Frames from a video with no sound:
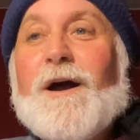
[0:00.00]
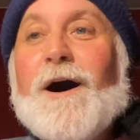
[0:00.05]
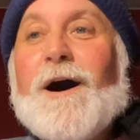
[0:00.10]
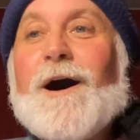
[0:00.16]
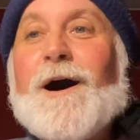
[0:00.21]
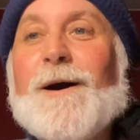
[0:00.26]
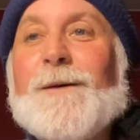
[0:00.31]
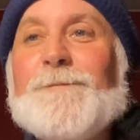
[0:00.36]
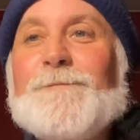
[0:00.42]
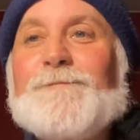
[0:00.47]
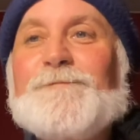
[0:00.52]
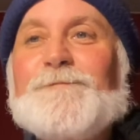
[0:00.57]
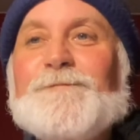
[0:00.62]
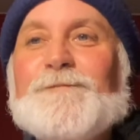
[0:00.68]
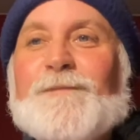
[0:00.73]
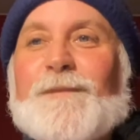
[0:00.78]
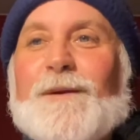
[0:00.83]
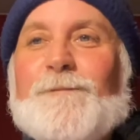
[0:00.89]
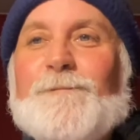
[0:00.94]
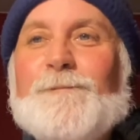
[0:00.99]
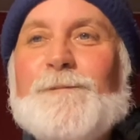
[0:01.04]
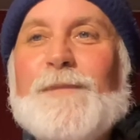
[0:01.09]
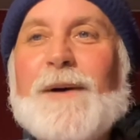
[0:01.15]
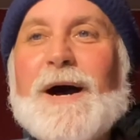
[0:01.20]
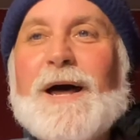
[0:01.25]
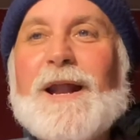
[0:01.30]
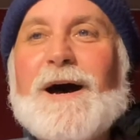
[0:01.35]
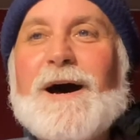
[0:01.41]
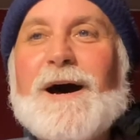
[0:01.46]
Um,
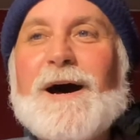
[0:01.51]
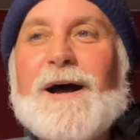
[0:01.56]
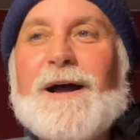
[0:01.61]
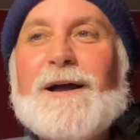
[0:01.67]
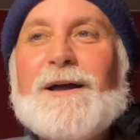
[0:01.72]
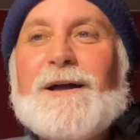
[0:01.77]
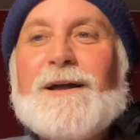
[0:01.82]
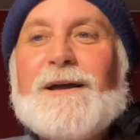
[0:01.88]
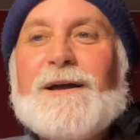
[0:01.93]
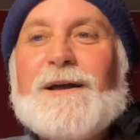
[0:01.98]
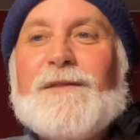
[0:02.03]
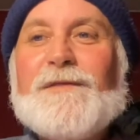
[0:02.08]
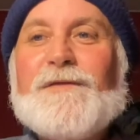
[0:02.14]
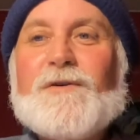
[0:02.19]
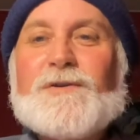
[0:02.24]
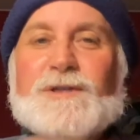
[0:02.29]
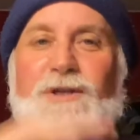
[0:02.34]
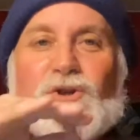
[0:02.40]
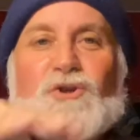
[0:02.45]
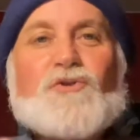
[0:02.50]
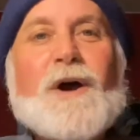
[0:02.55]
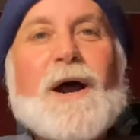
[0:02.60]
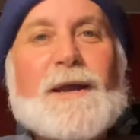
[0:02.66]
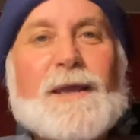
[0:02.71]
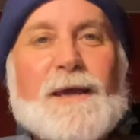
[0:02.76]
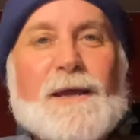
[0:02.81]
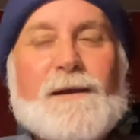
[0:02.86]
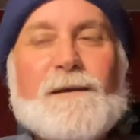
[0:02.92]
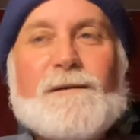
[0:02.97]
but uh, there's a
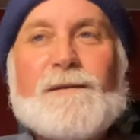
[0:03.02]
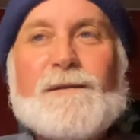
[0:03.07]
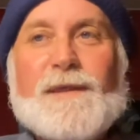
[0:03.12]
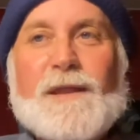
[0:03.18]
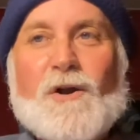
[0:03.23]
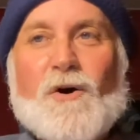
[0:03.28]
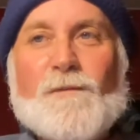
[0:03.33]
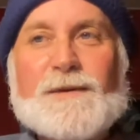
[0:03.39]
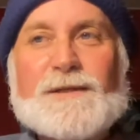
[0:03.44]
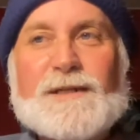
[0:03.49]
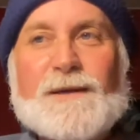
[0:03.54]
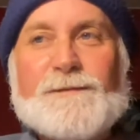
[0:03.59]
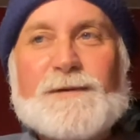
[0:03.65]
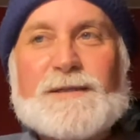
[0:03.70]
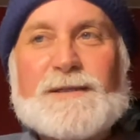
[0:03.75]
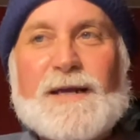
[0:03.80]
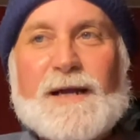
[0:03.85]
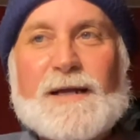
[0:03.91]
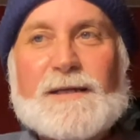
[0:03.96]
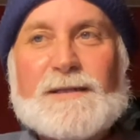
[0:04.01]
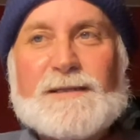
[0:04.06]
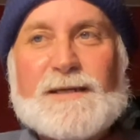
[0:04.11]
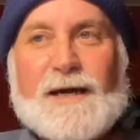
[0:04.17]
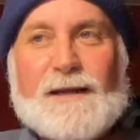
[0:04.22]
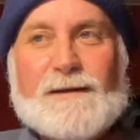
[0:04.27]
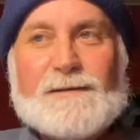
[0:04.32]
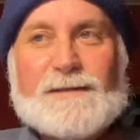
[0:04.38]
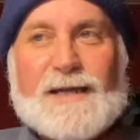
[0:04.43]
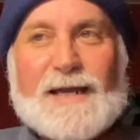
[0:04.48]
trucking that opens up the second
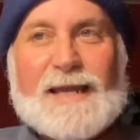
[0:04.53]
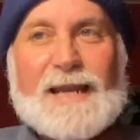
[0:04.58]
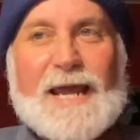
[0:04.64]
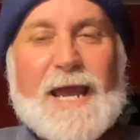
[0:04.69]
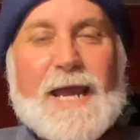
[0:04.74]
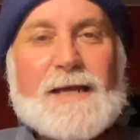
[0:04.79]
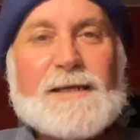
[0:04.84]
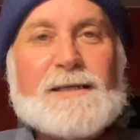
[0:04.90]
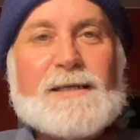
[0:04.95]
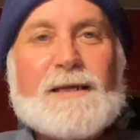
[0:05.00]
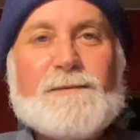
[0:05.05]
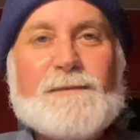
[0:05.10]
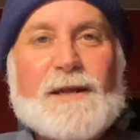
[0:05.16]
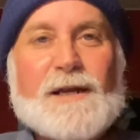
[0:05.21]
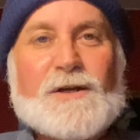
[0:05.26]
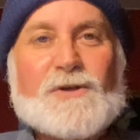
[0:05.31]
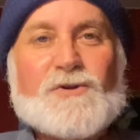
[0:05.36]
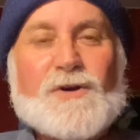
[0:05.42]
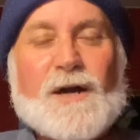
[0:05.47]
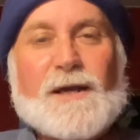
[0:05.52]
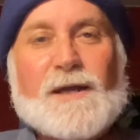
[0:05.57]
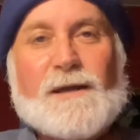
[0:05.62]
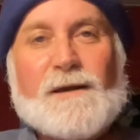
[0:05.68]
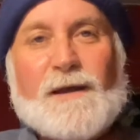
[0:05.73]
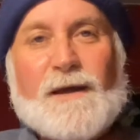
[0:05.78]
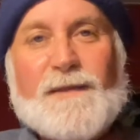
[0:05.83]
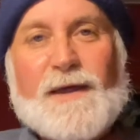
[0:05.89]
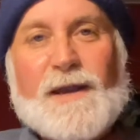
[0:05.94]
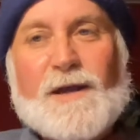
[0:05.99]
set. It's like an 18 minute
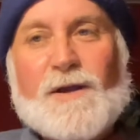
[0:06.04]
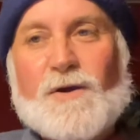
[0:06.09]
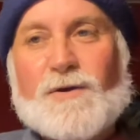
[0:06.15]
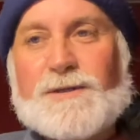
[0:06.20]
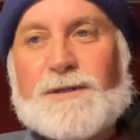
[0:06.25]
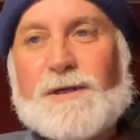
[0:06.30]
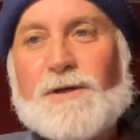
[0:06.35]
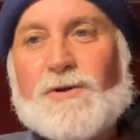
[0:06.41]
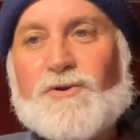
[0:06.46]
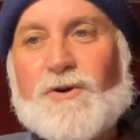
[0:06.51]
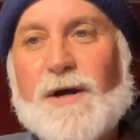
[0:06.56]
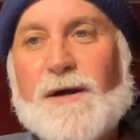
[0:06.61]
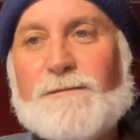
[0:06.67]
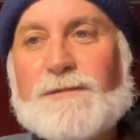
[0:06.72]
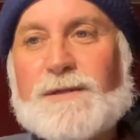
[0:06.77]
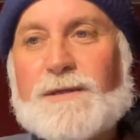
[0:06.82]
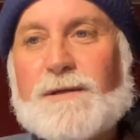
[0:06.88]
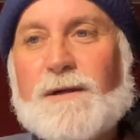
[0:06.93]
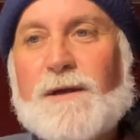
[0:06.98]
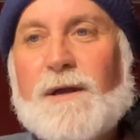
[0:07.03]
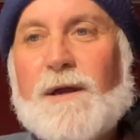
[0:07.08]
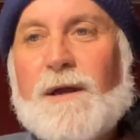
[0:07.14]
trucking and then it goes into drums.